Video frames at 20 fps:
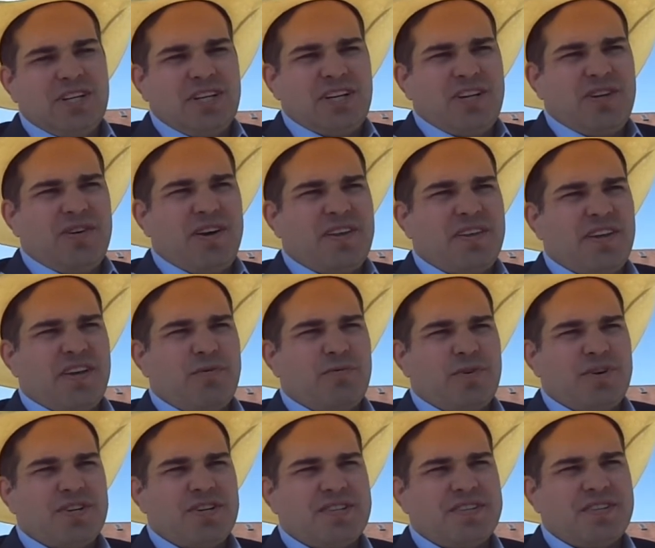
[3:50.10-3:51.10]
You know, I think
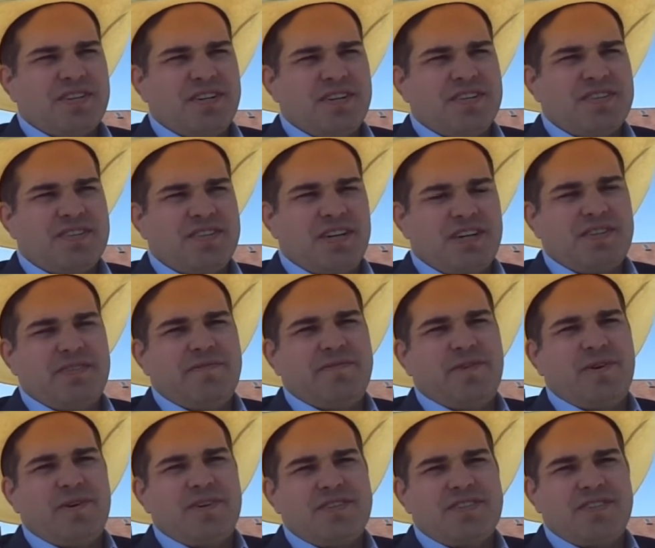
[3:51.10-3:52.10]
we're just going to stick to
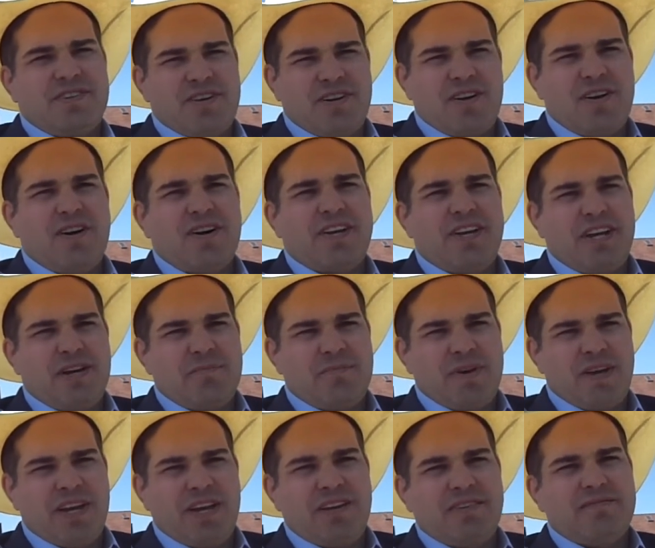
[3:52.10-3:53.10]
focusing on our
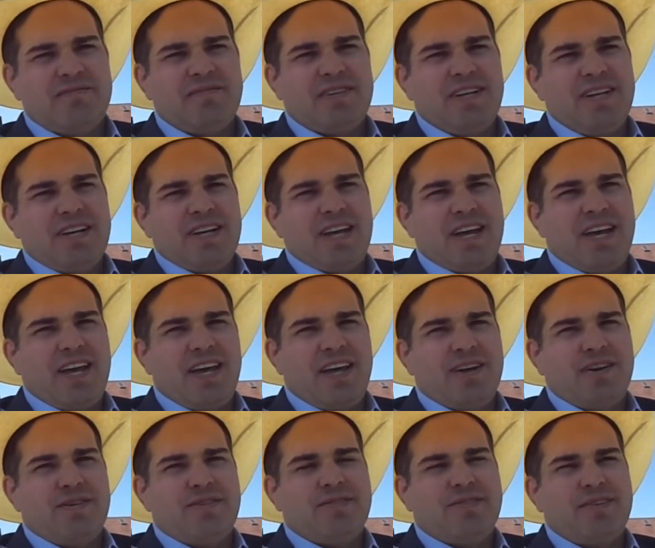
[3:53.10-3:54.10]
campaign
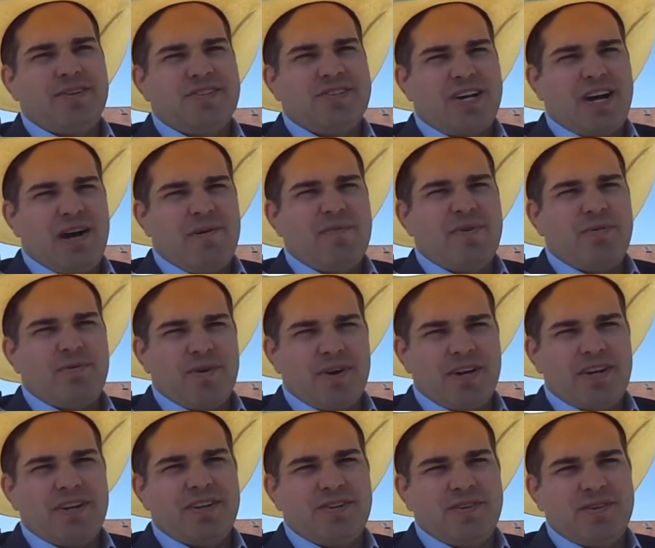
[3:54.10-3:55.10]
and the job that we're
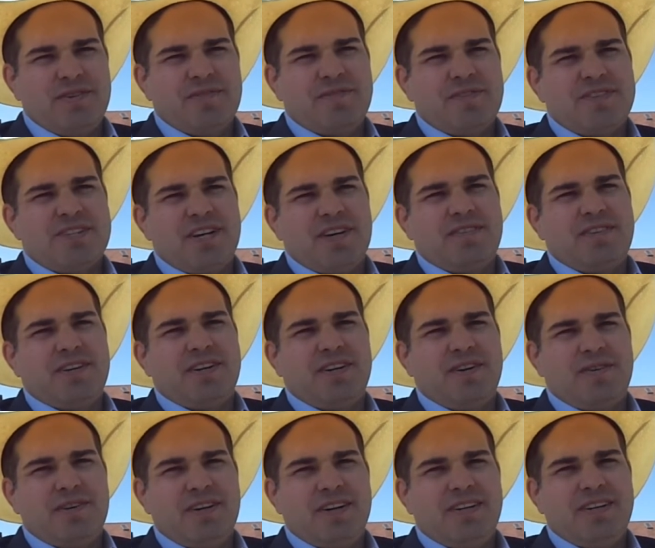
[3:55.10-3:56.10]
going to do for South
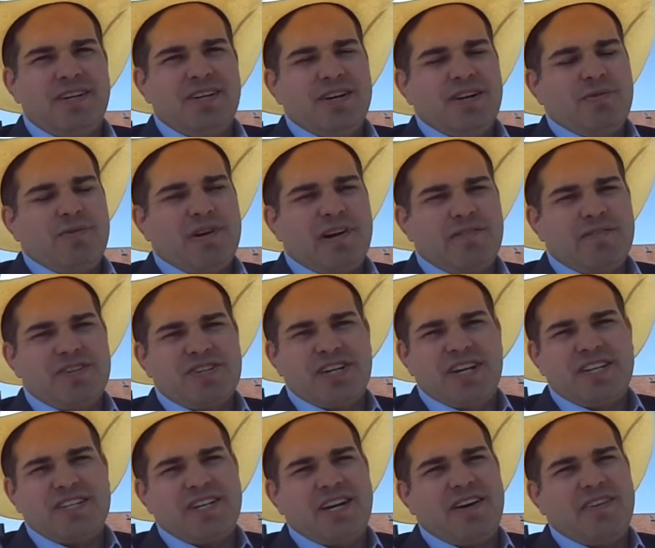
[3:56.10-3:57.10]
Dakota. Whatever
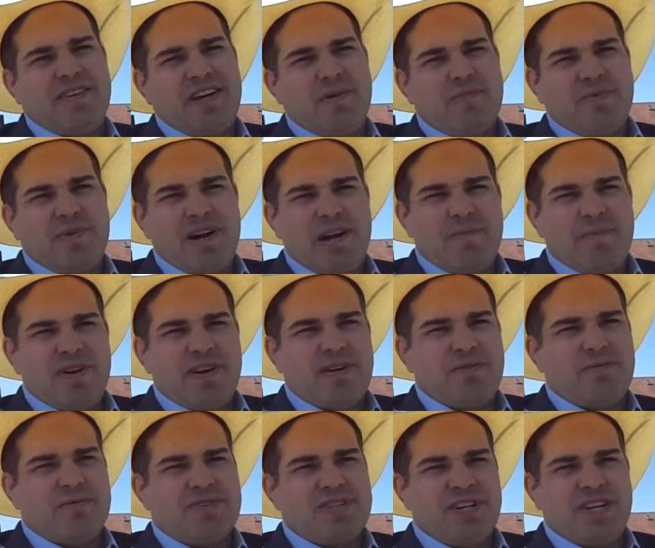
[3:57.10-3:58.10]
shakes out in that primary
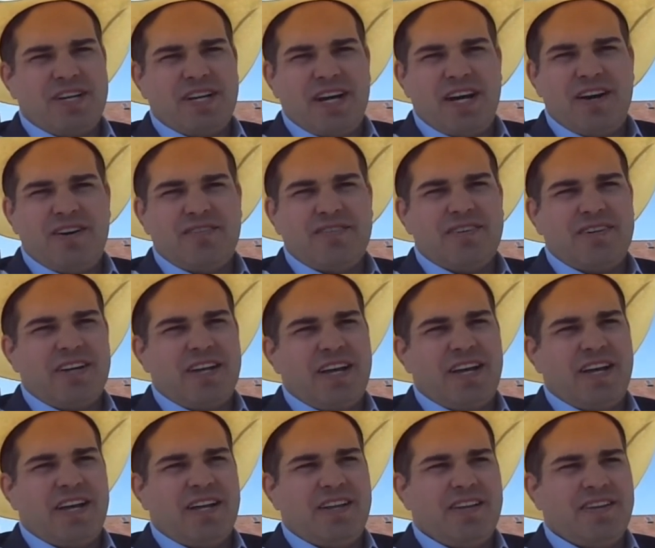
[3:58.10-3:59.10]
will shake out,
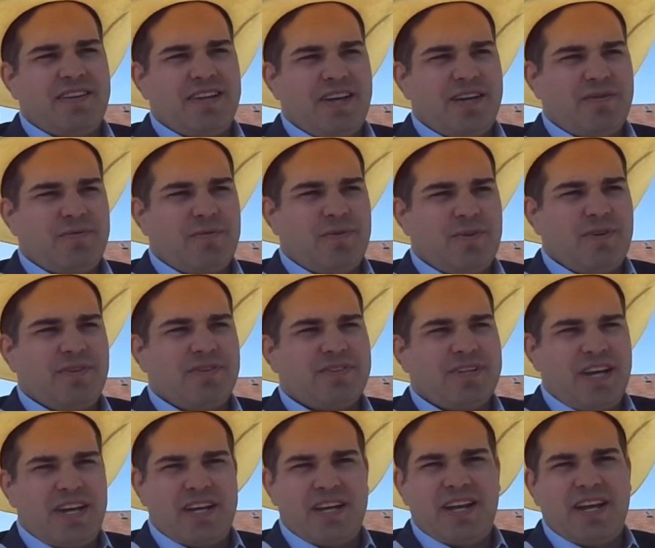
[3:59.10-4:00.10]
and then we'll take it